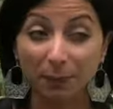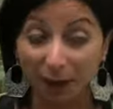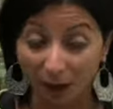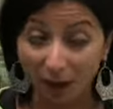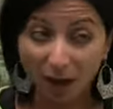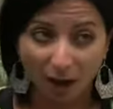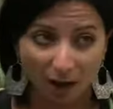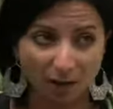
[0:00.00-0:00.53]

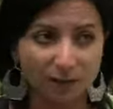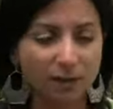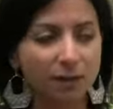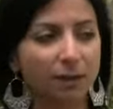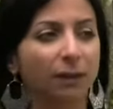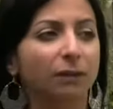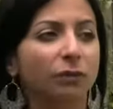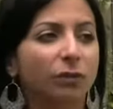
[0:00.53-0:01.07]
because
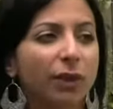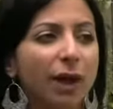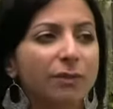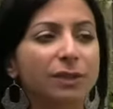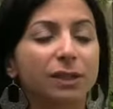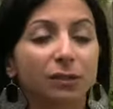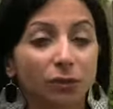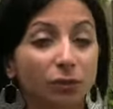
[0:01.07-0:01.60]
in
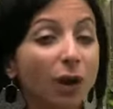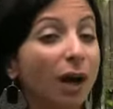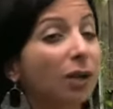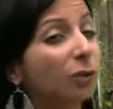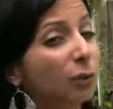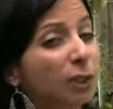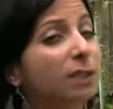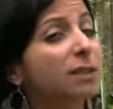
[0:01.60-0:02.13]
2002
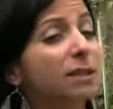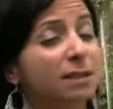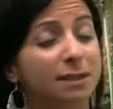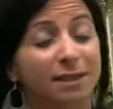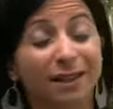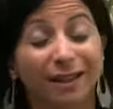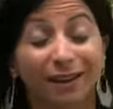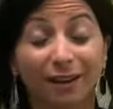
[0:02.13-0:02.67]
I witnessed
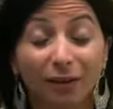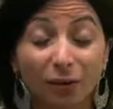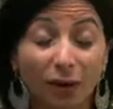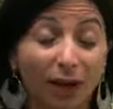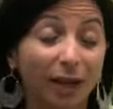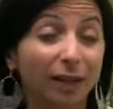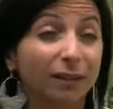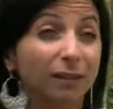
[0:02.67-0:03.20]
a
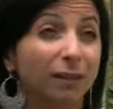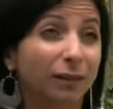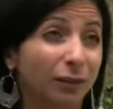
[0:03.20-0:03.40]
great,